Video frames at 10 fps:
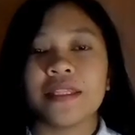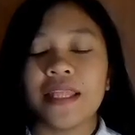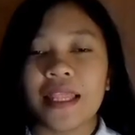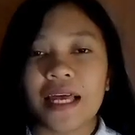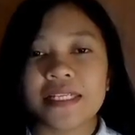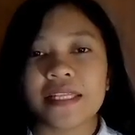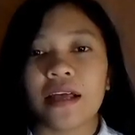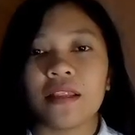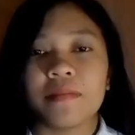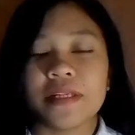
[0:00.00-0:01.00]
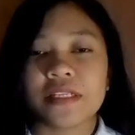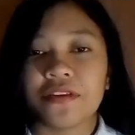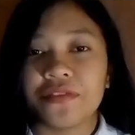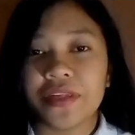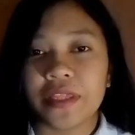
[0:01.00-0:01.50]
The last element
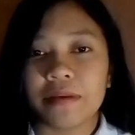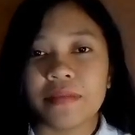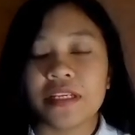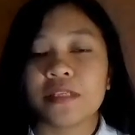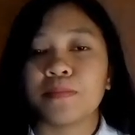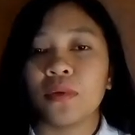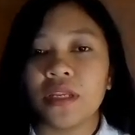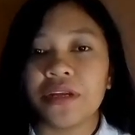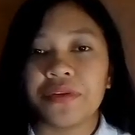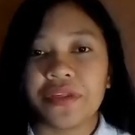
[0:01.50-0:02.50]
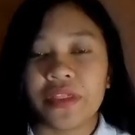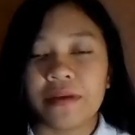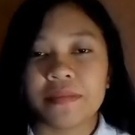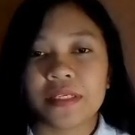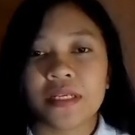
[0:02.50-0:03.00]
of rhythm is
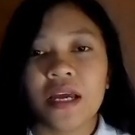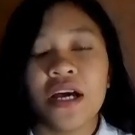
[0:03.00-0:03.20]
polyrhythms.